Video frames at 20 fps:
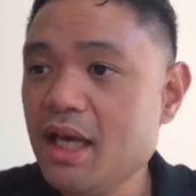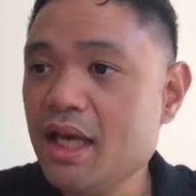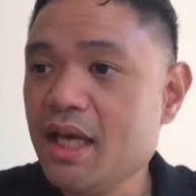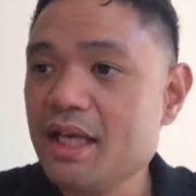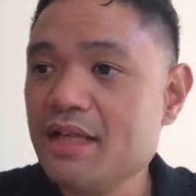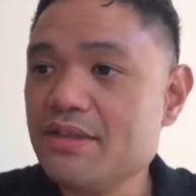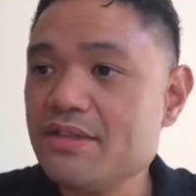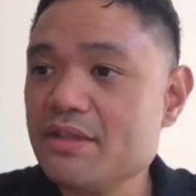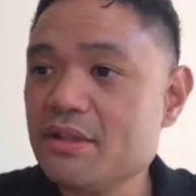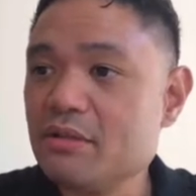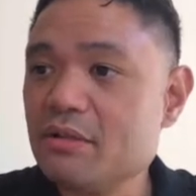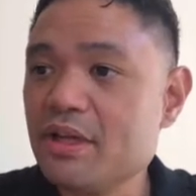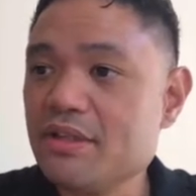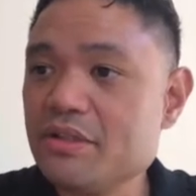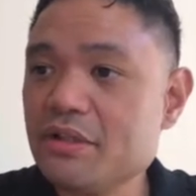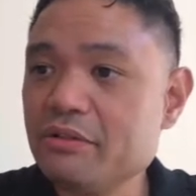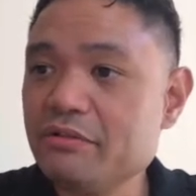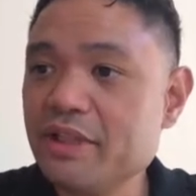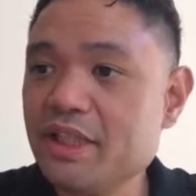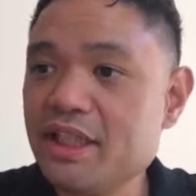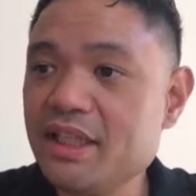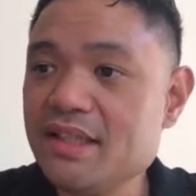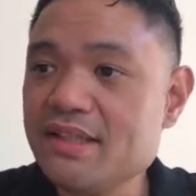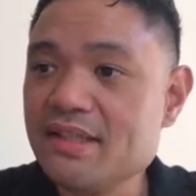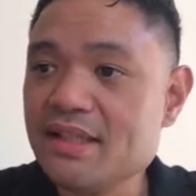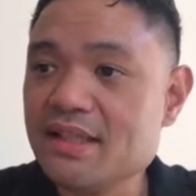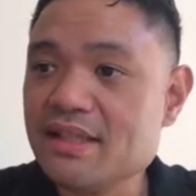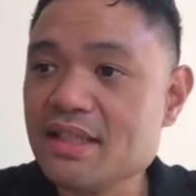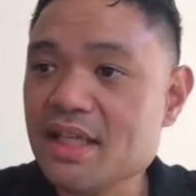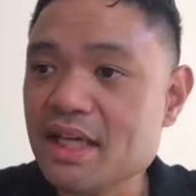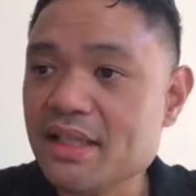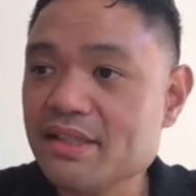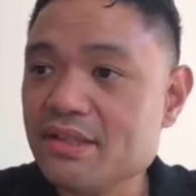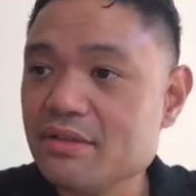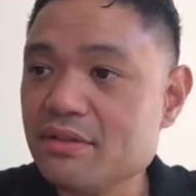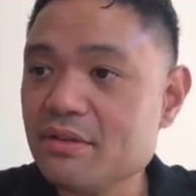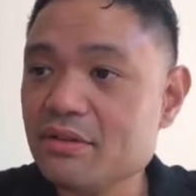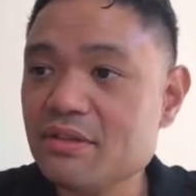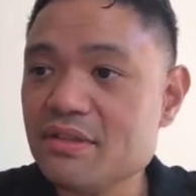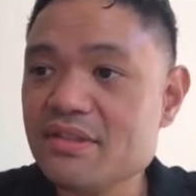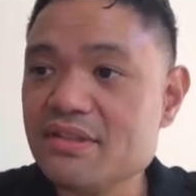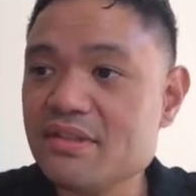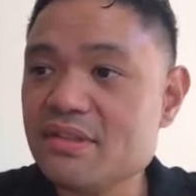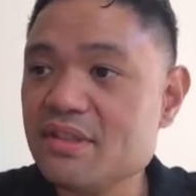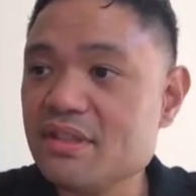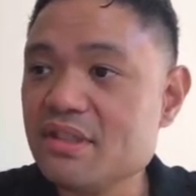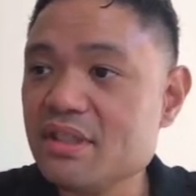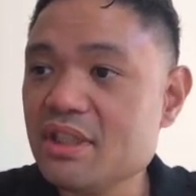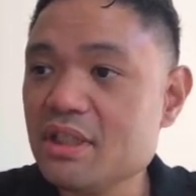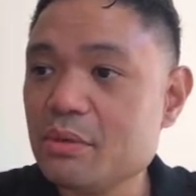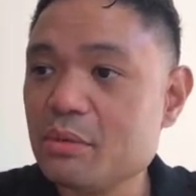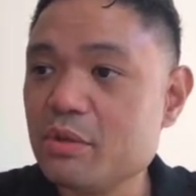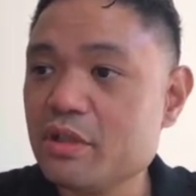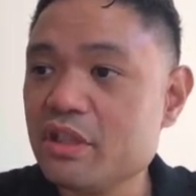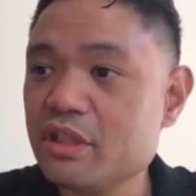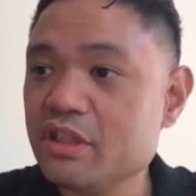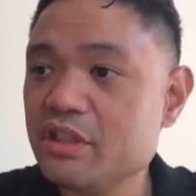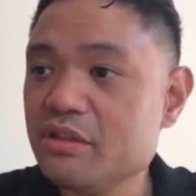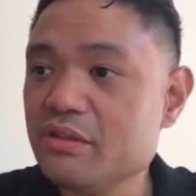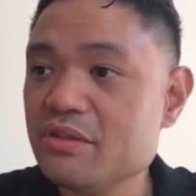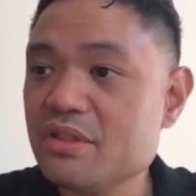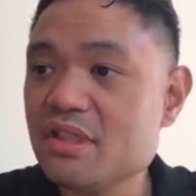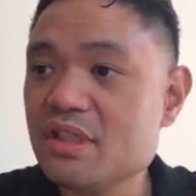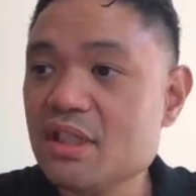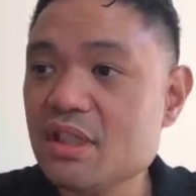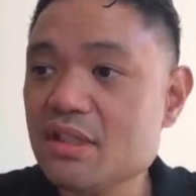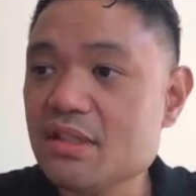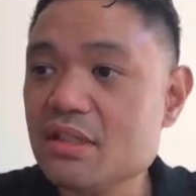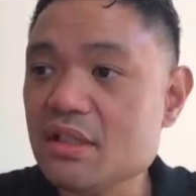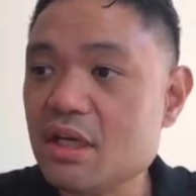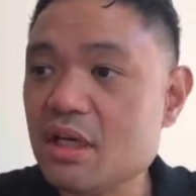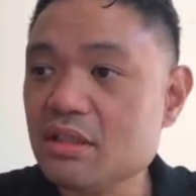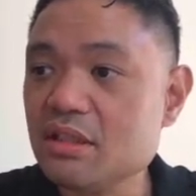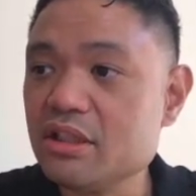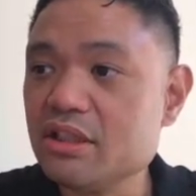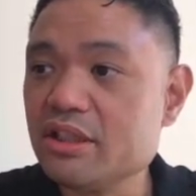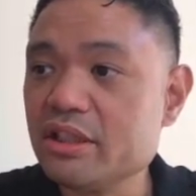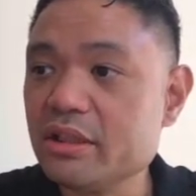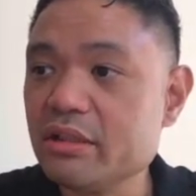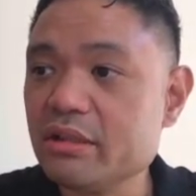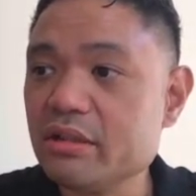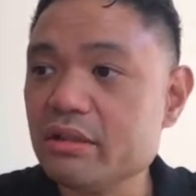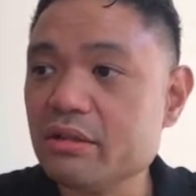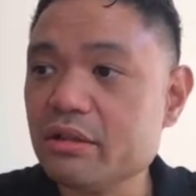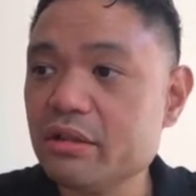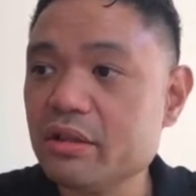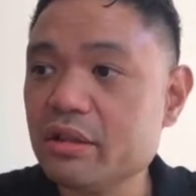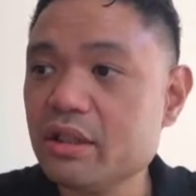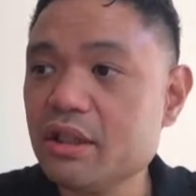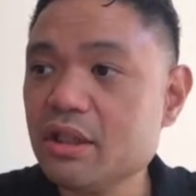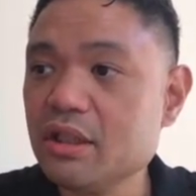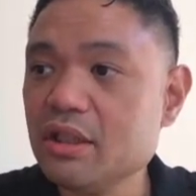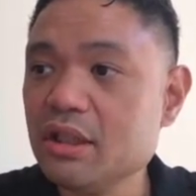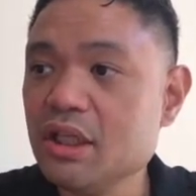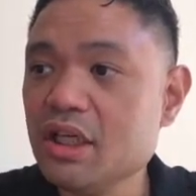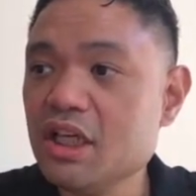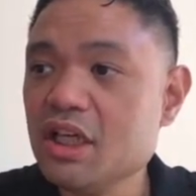And so as you read it, it says, "Hi students, this year we're going to use Seesaw to share our learning.